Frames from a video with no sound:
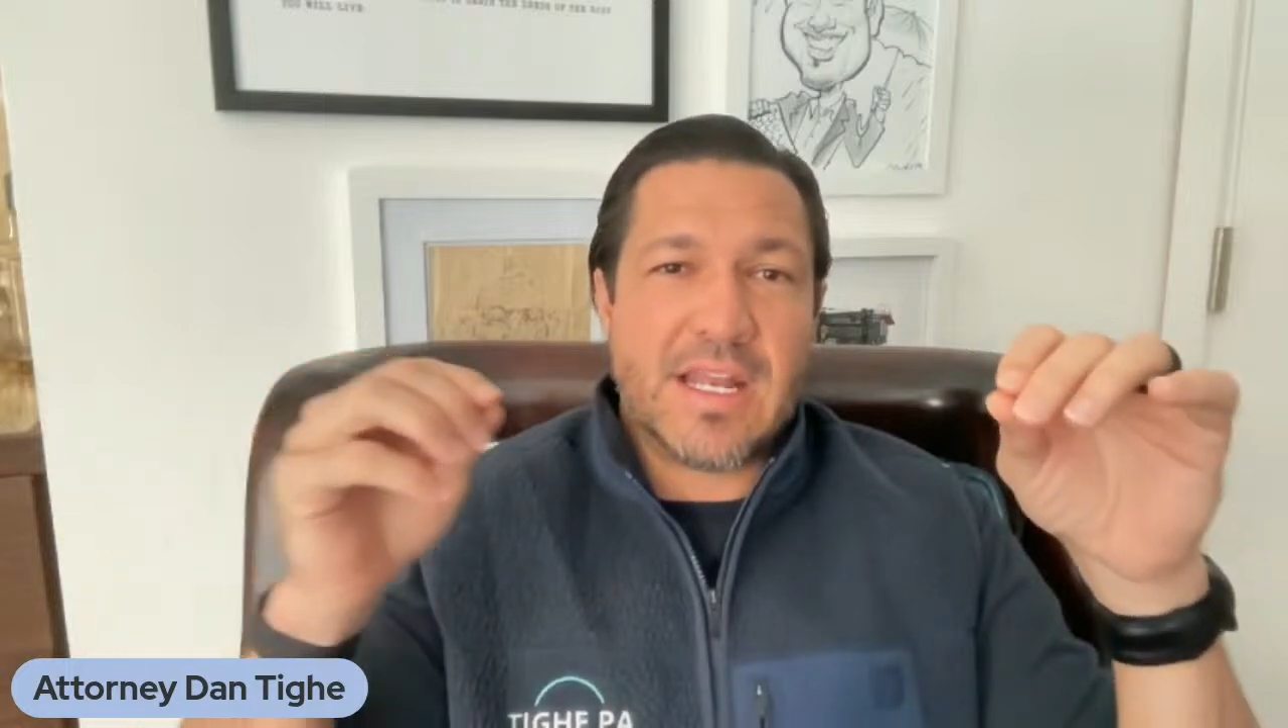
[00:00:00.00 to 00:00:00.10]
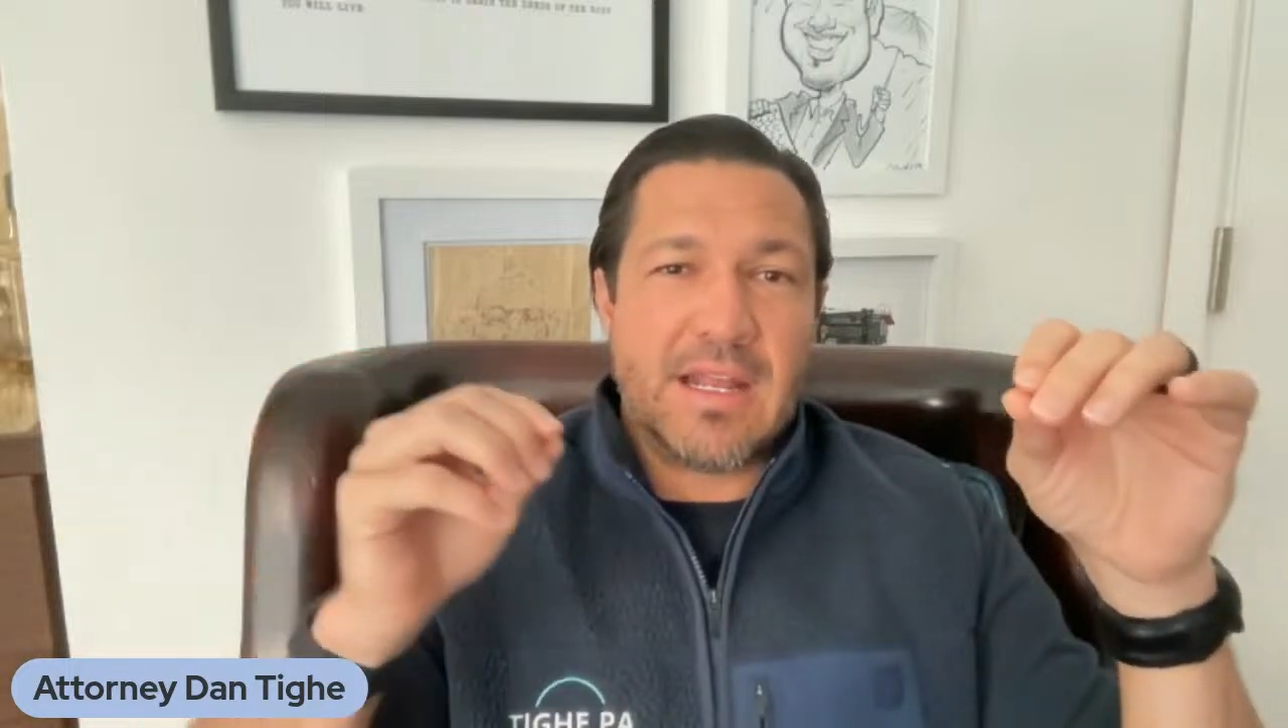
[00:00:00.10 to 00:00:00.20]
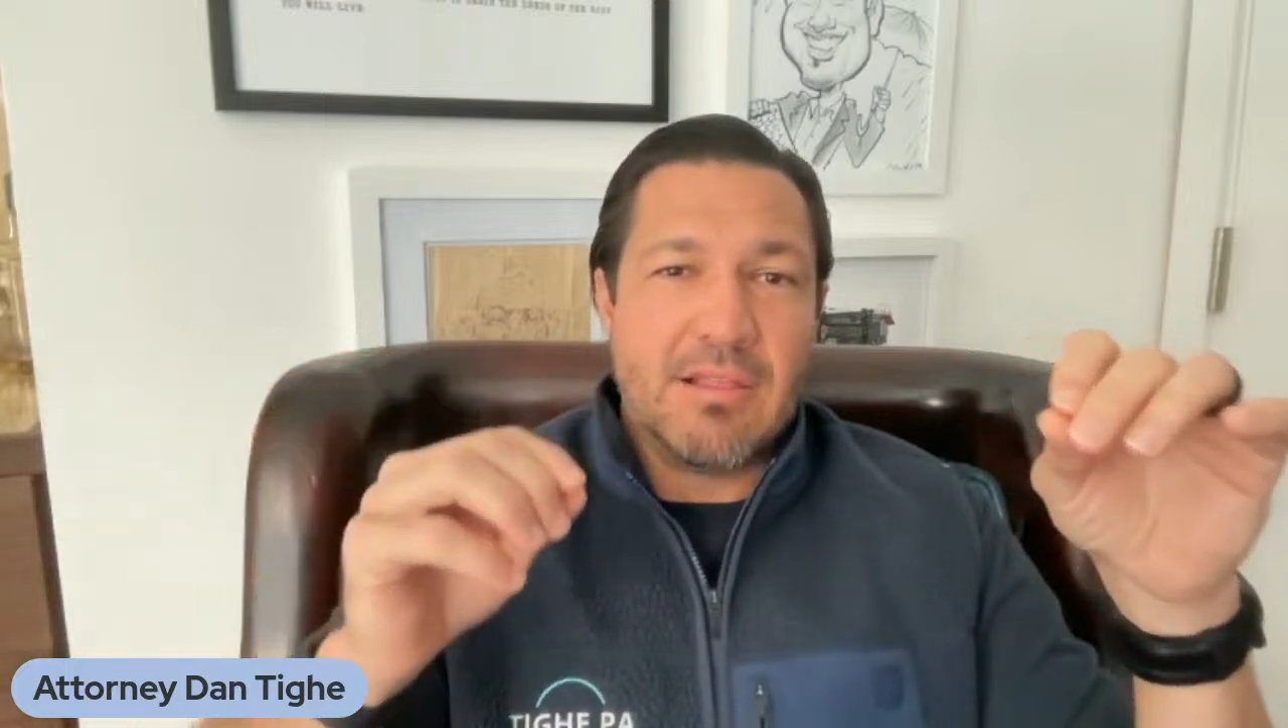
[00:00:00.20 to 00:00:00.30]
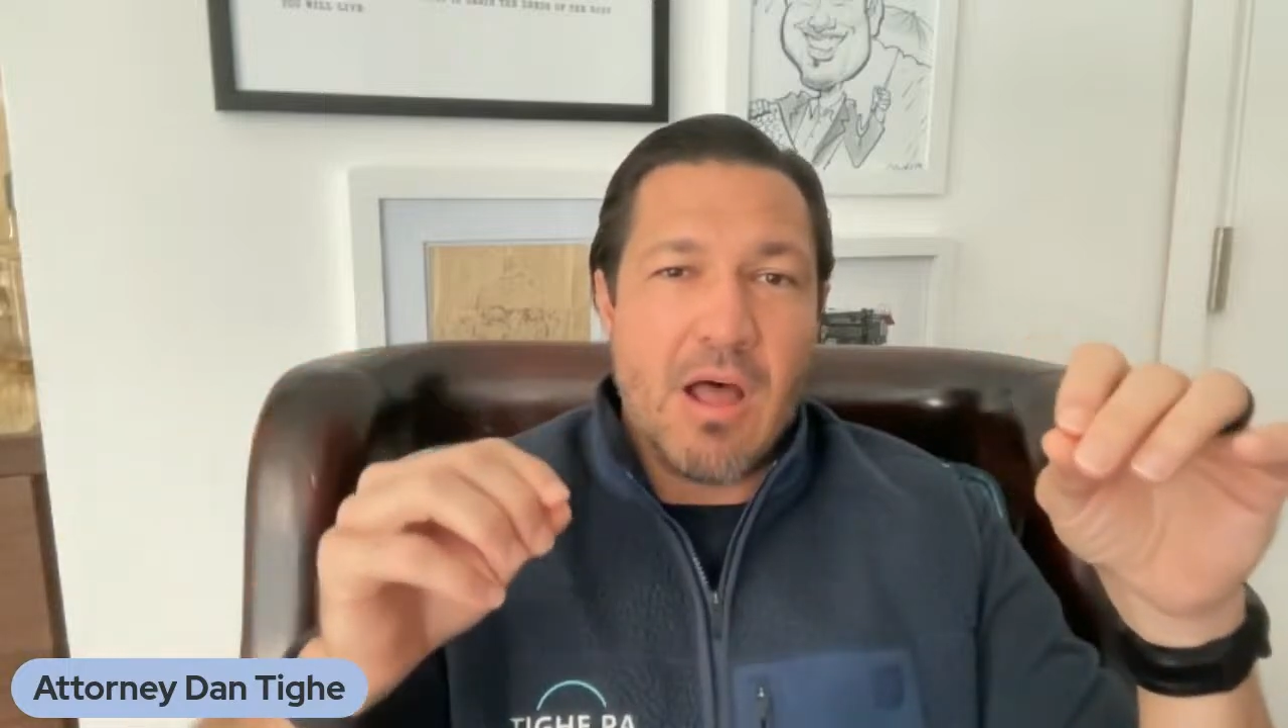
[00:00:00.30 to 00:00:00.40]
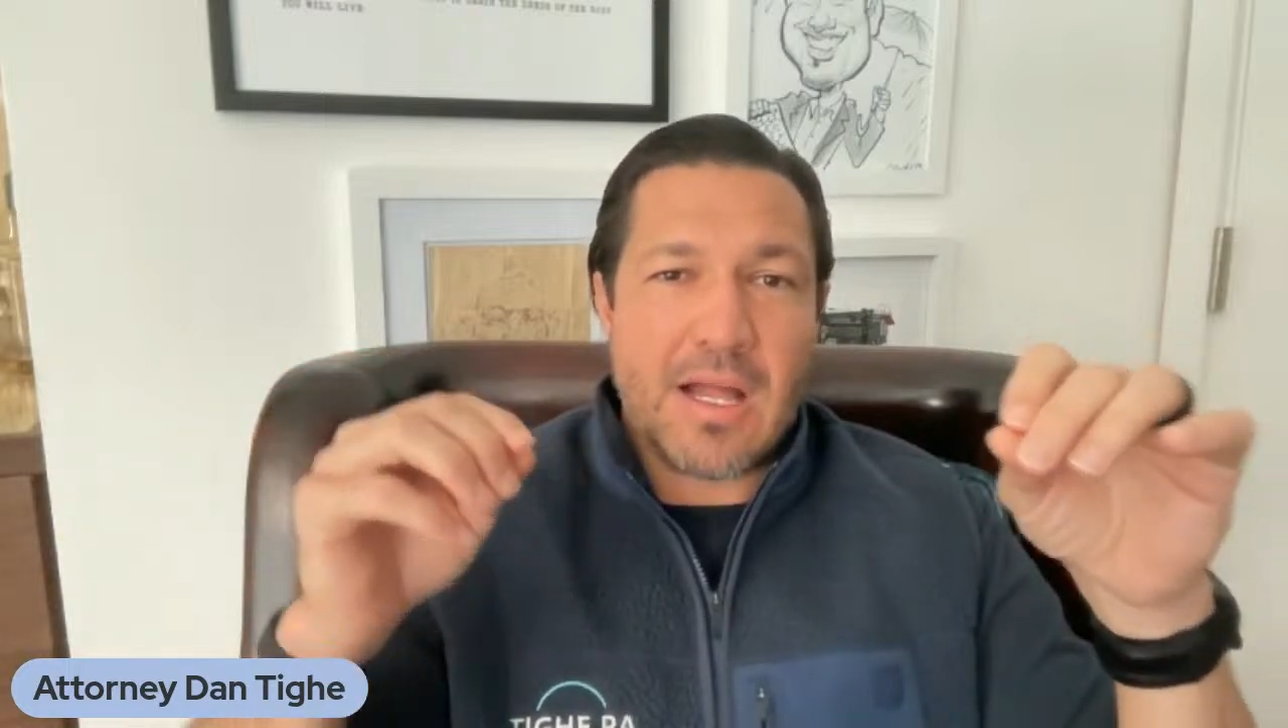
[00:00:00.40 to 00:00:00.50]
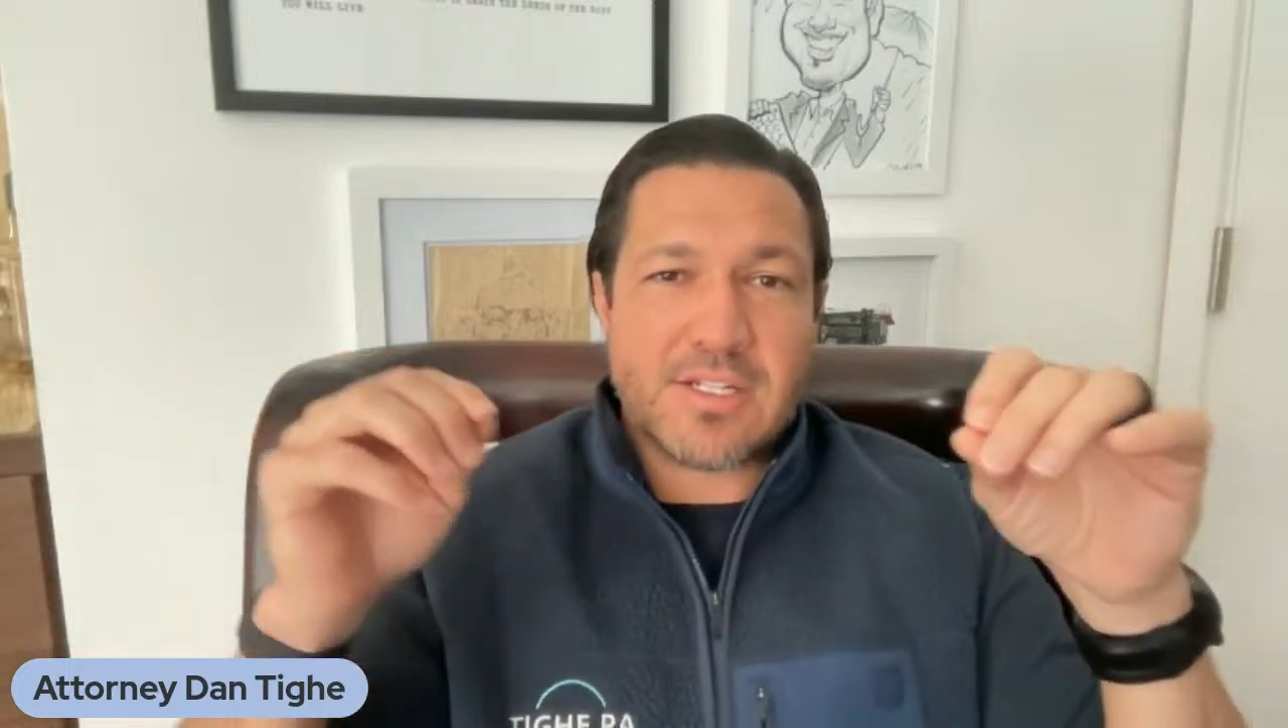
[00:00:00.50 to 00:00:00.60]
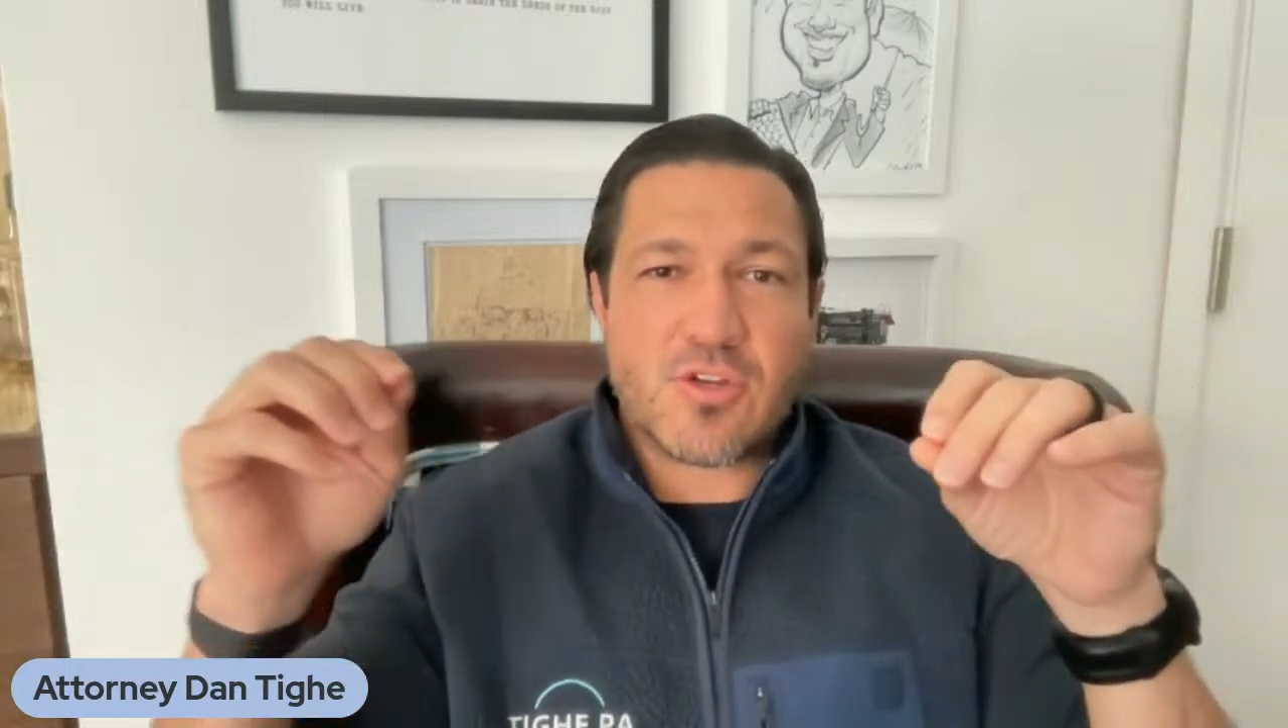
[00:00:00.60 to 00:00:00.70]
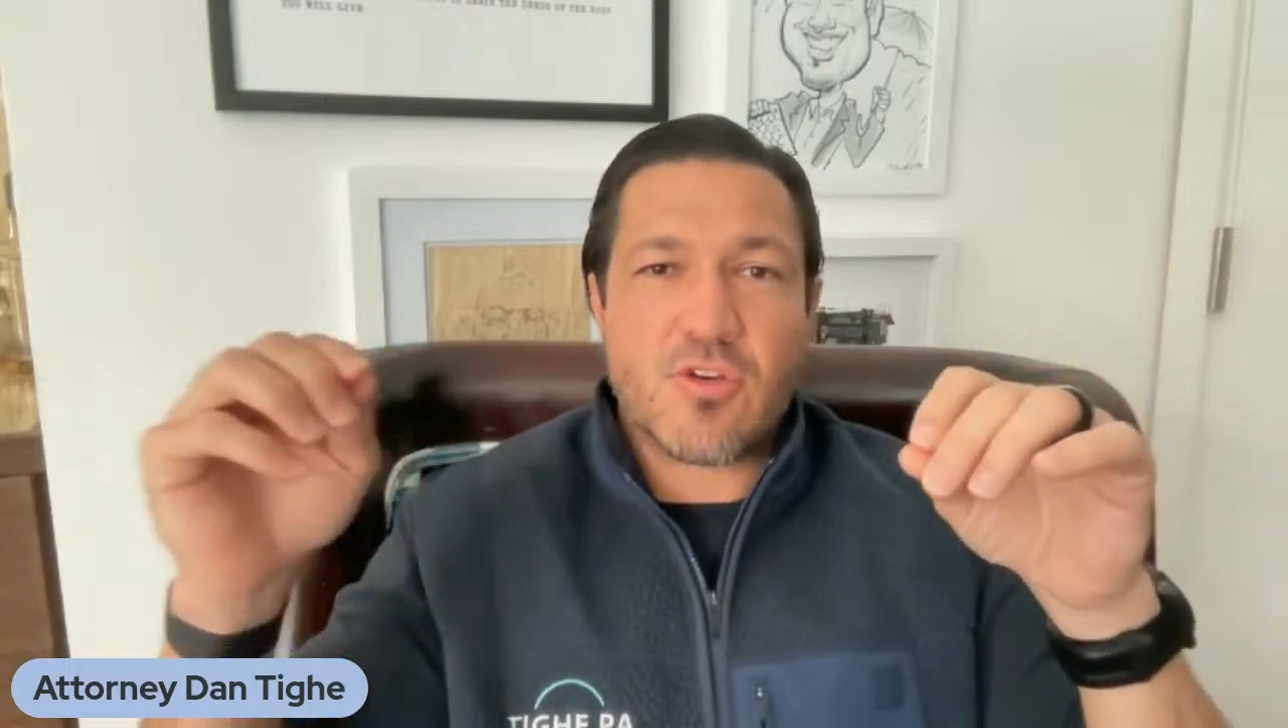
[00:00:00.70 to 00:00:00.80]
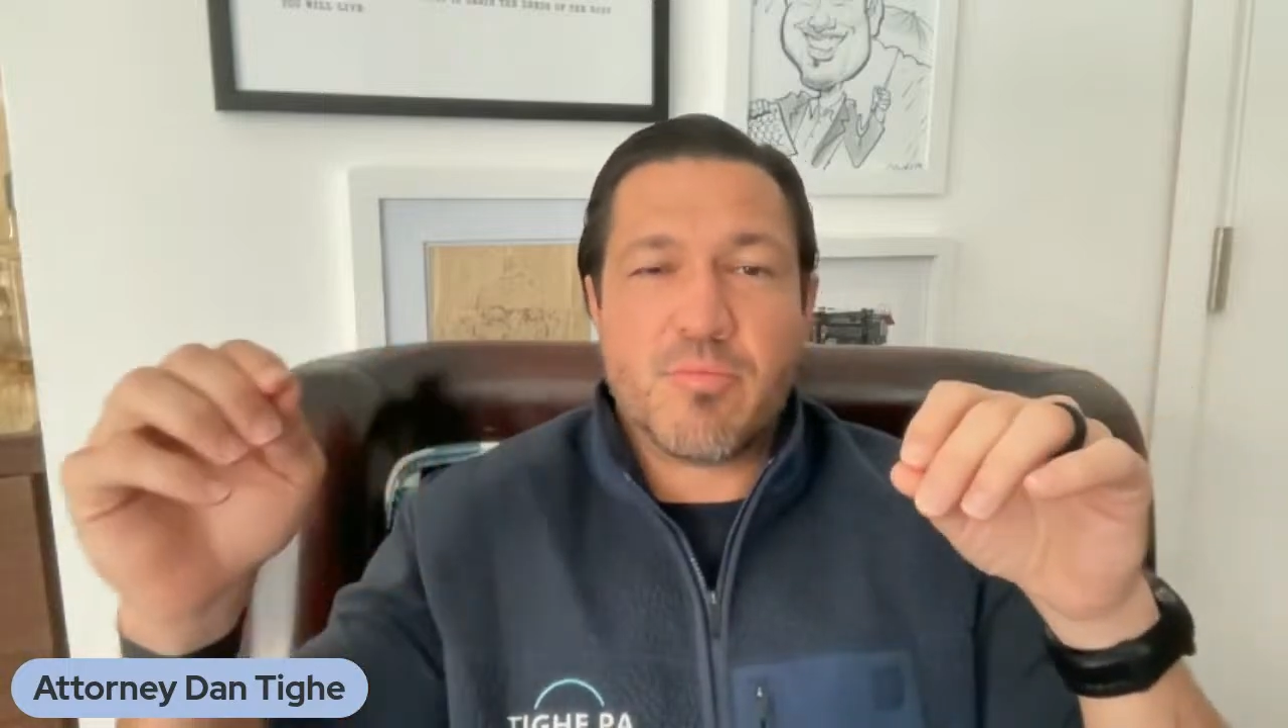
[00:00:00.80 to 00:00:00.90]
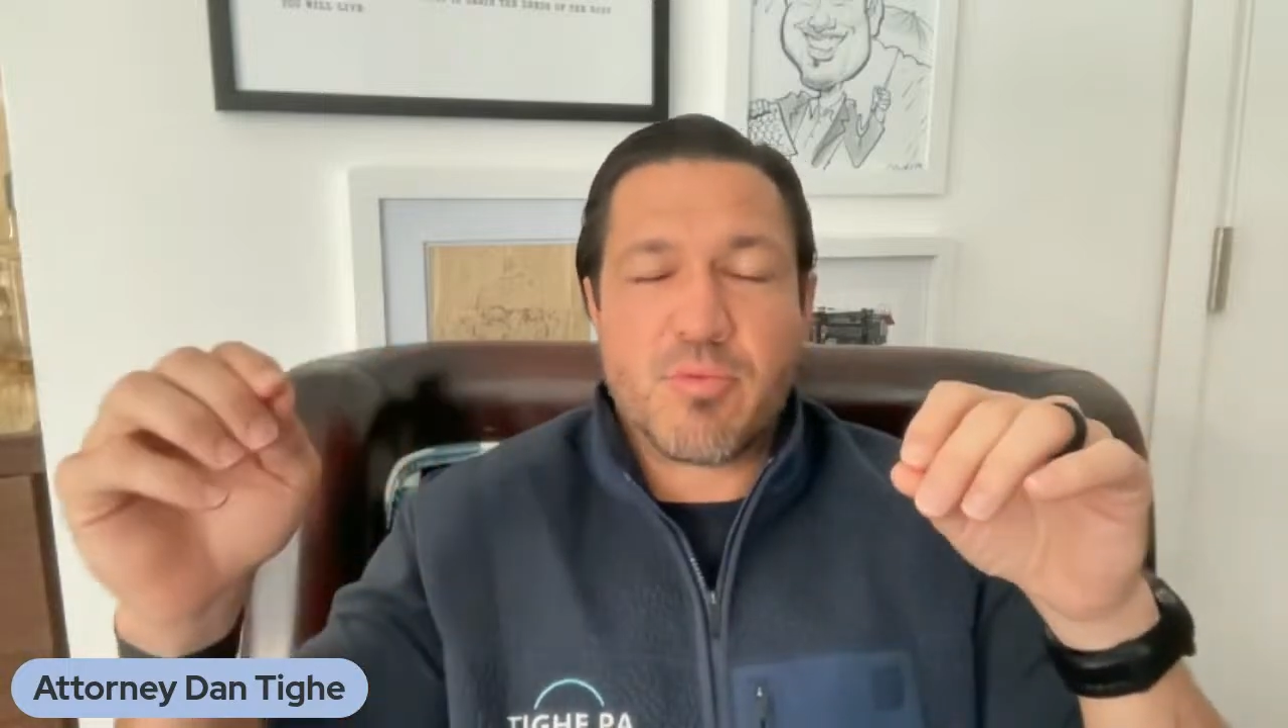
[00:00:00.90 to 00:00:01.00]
in a logical